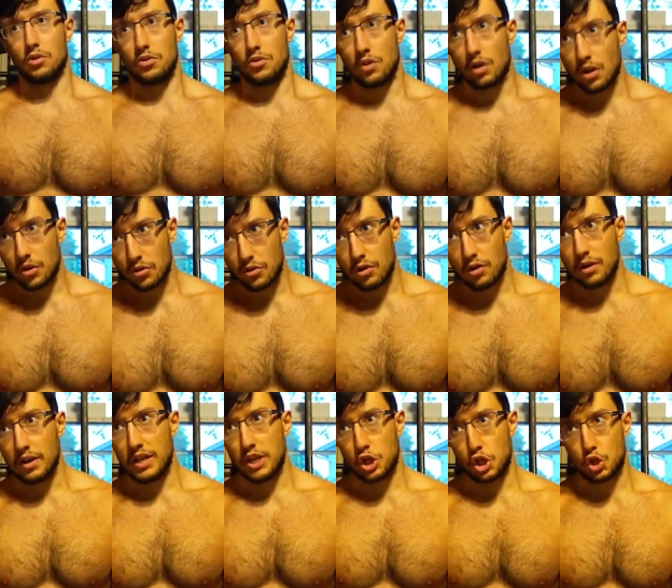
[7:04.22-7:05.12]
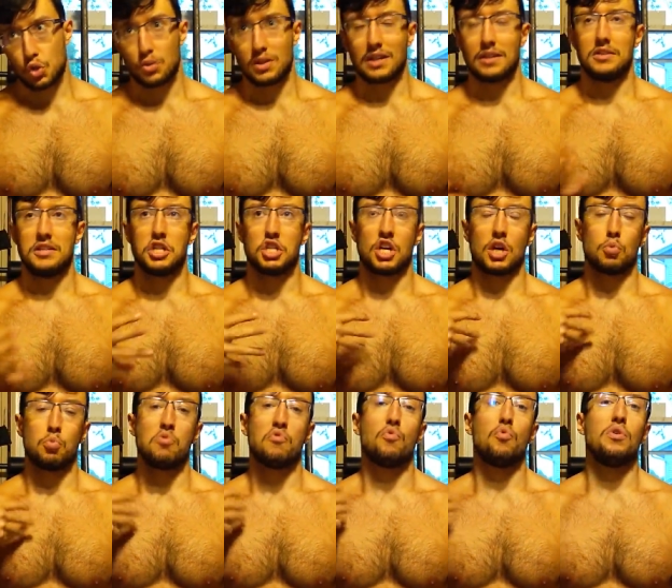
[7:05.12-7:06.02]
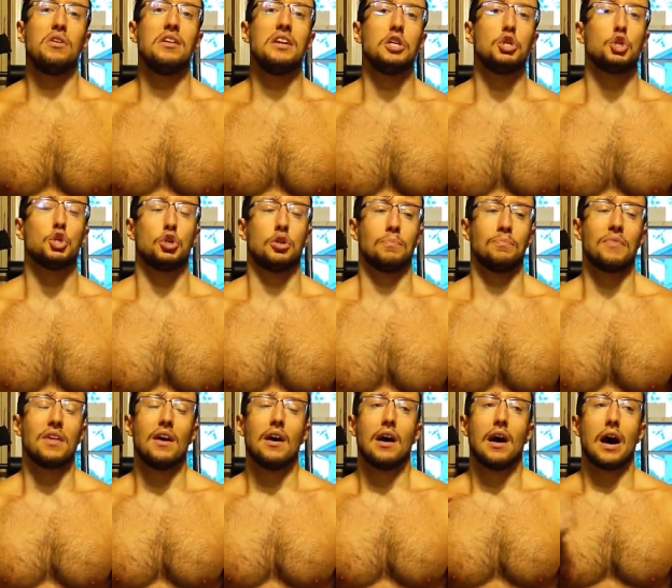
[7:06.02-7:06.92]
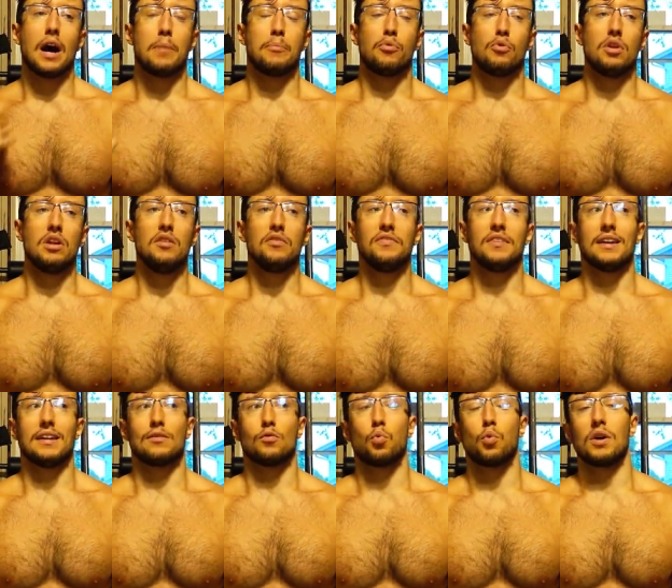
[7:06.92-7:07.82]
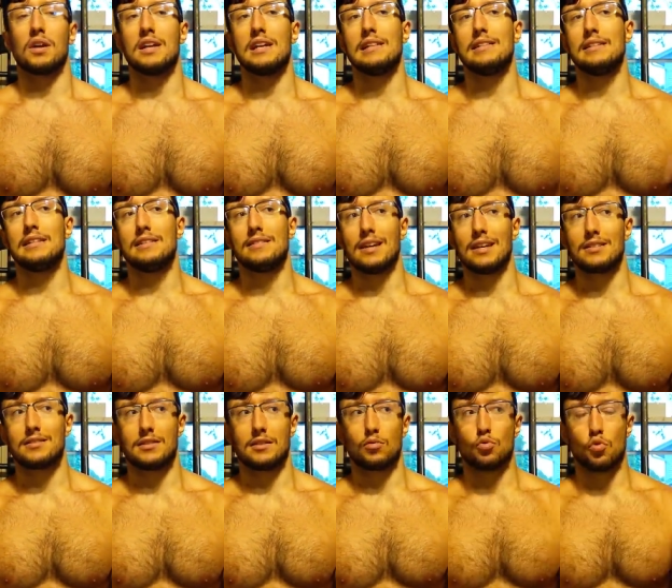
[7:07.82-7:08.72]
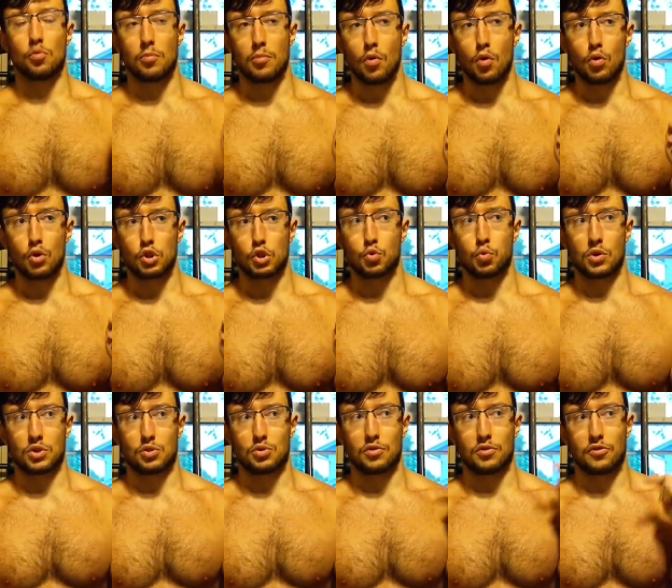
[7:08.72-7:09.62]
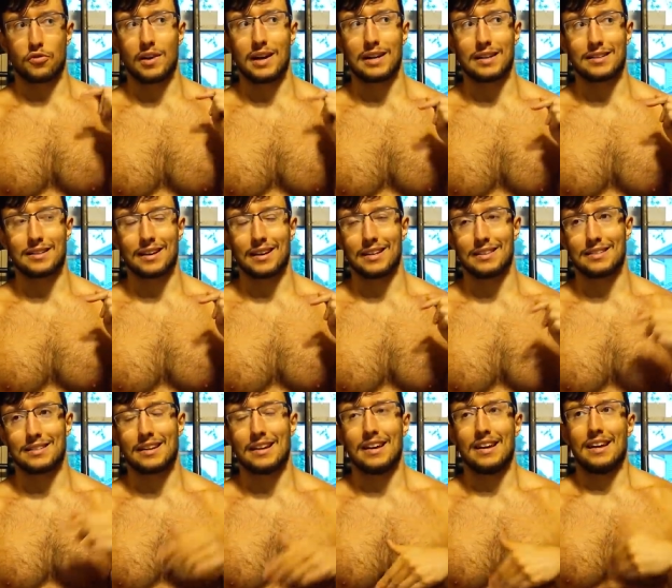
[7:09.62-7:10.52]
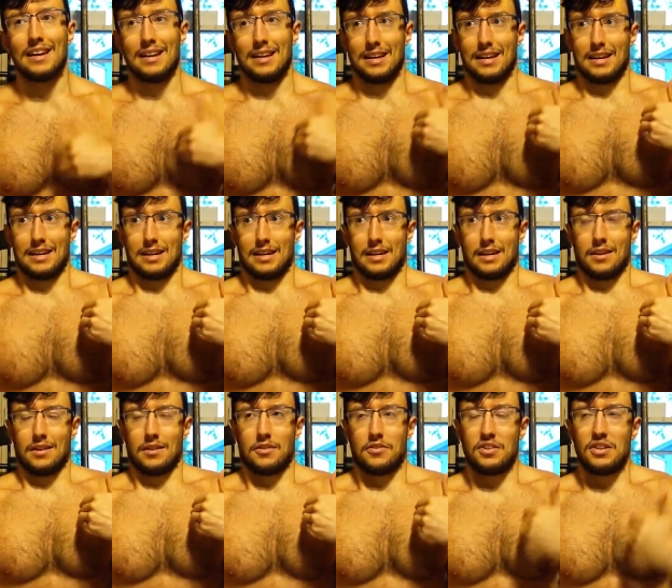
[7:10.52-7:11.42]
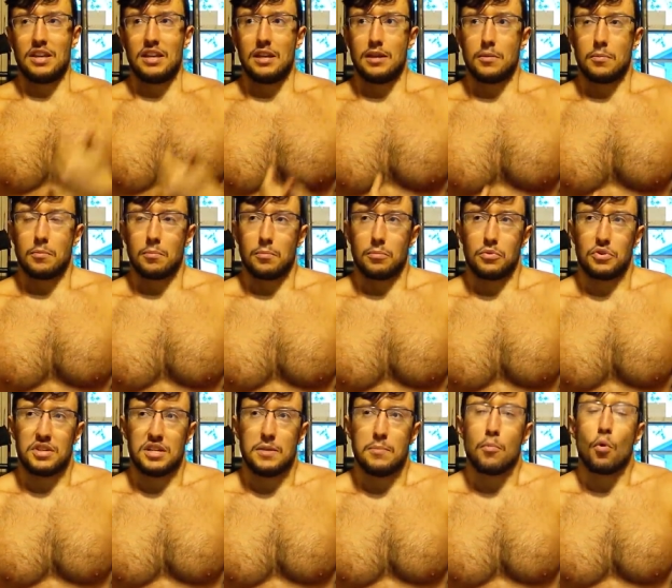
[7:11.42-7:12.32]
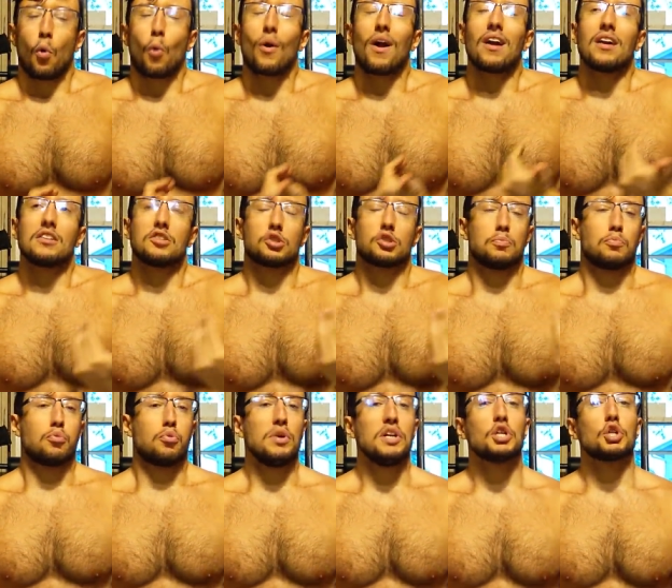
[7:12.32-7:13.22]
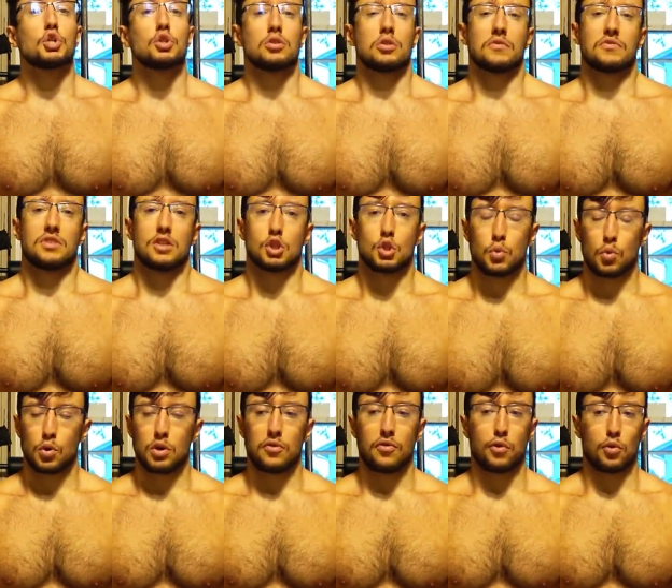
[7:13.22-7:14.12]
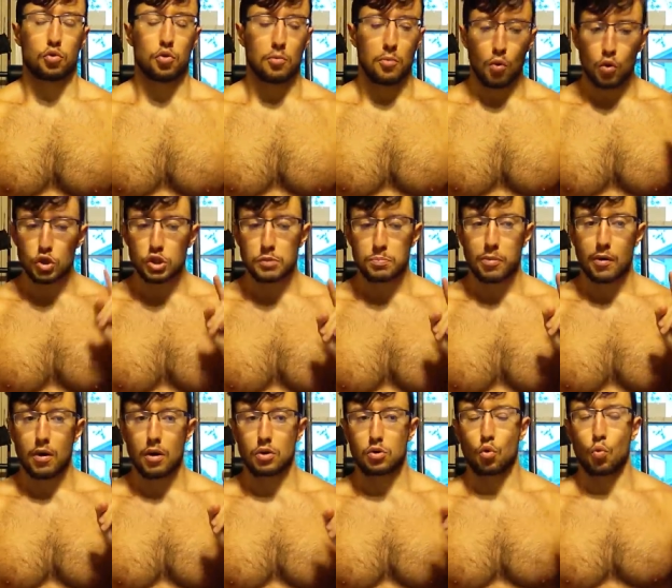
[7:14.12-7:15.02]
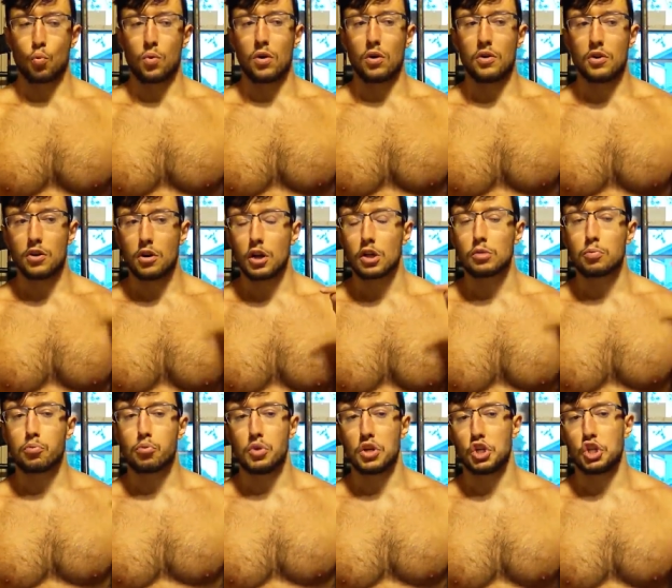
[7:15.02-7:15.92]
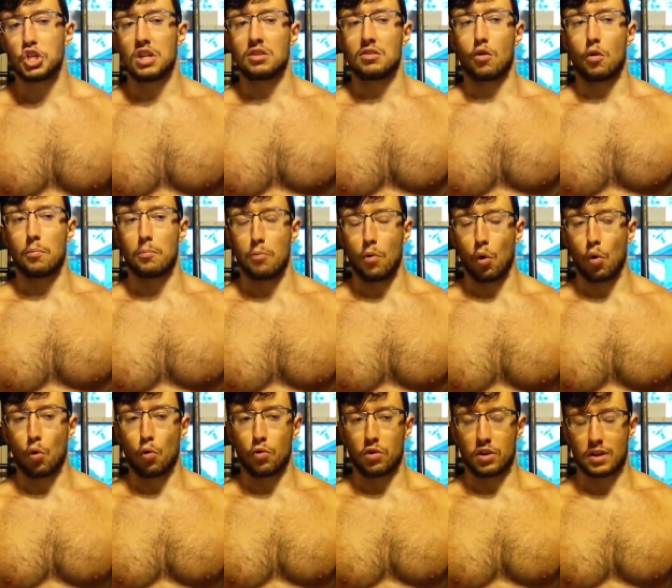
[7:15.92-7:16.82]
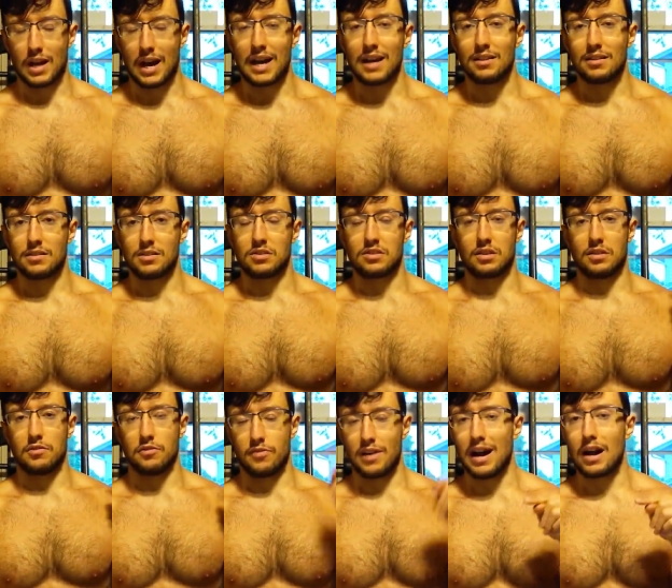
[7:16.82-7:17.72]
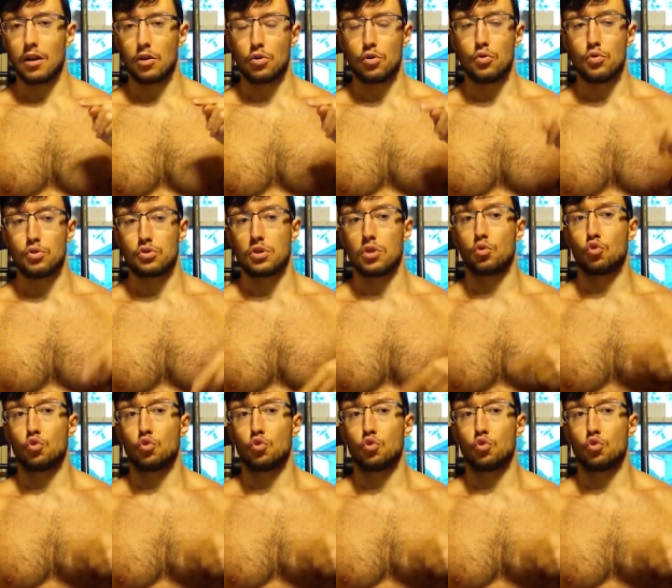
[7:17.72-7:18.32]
another issue that Nietzsche had with religion. I believe that what he detested the most was the fact that the moralist preachers of this world, for the most part, were not preaching their moral guidance and values